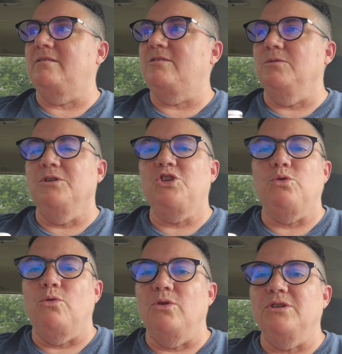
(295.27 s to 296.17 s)
doing
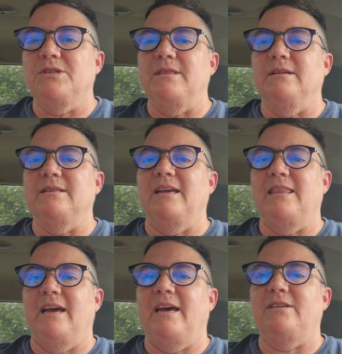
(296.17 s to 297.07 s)
chores and things like
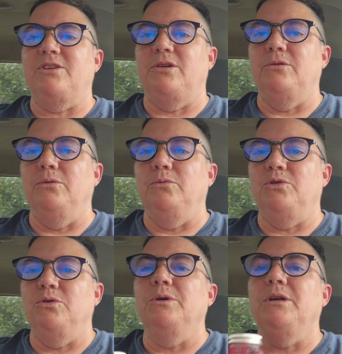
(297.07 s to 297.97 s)
that to
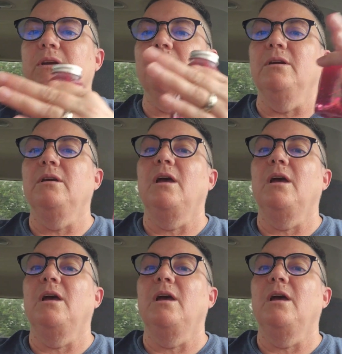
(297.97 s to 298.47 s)
doing